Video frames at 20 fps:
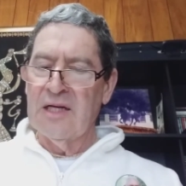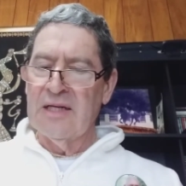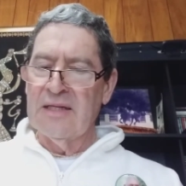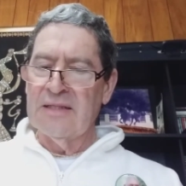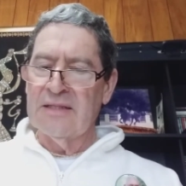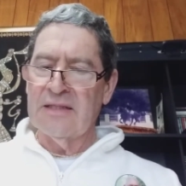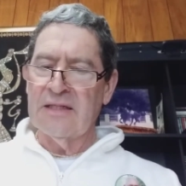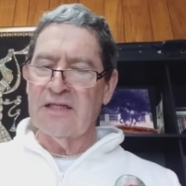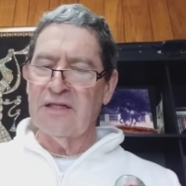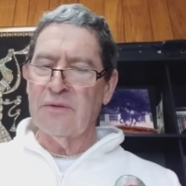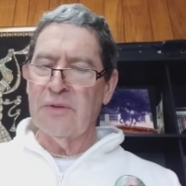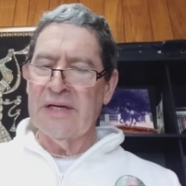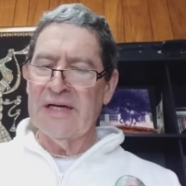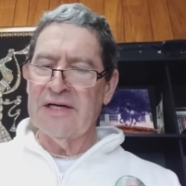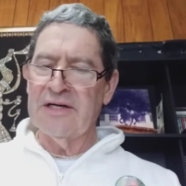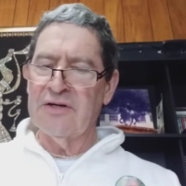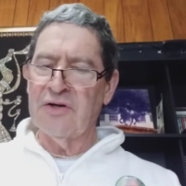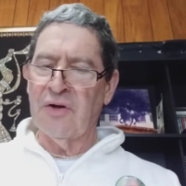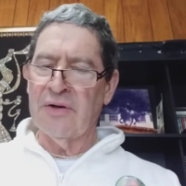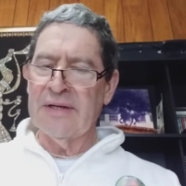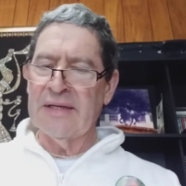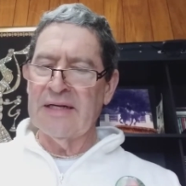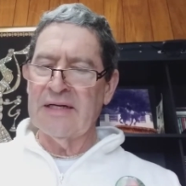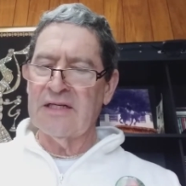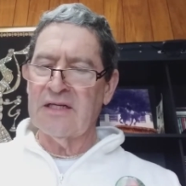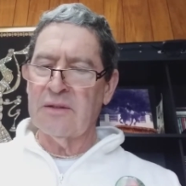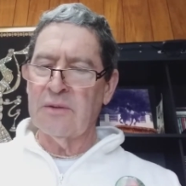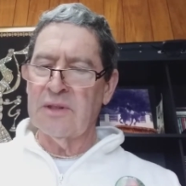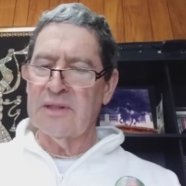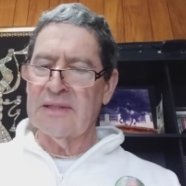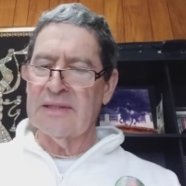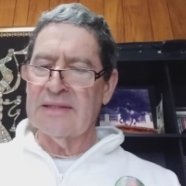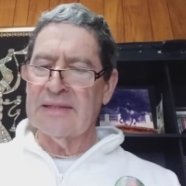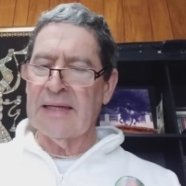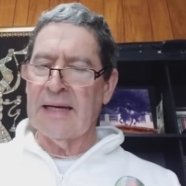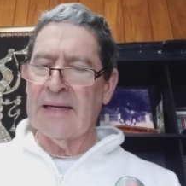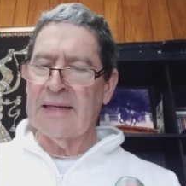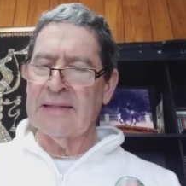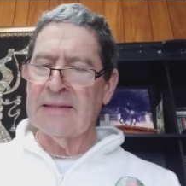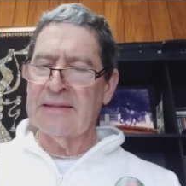Situated on an exquisite
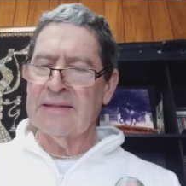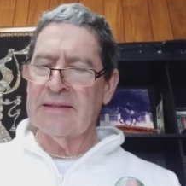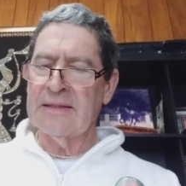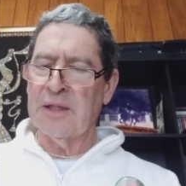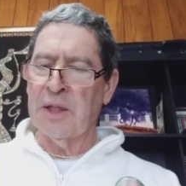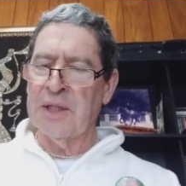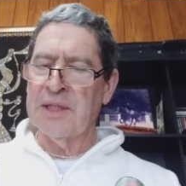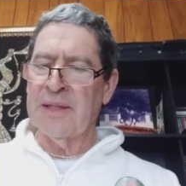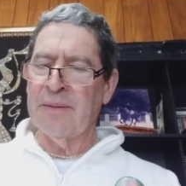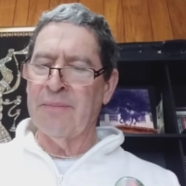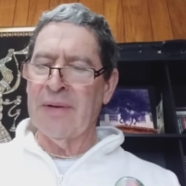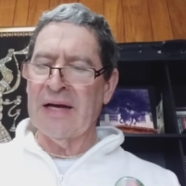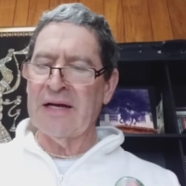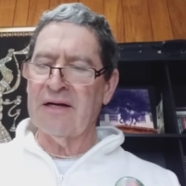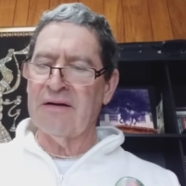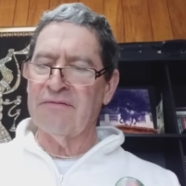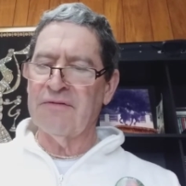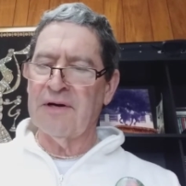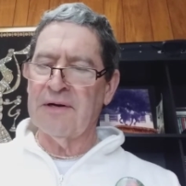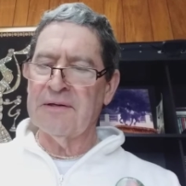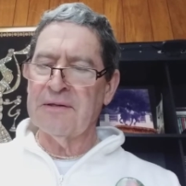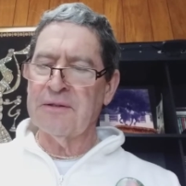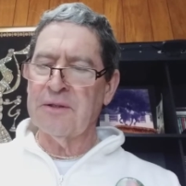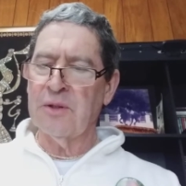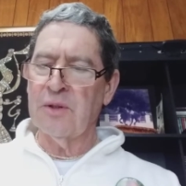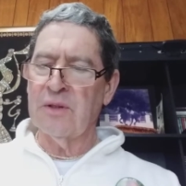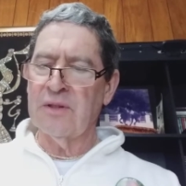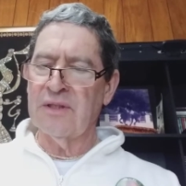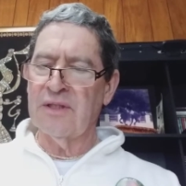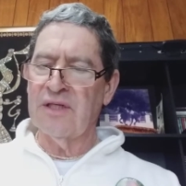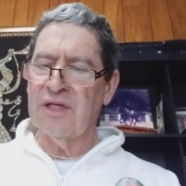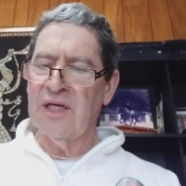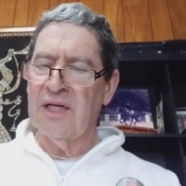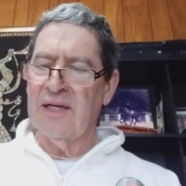dais on the bank of Radhakund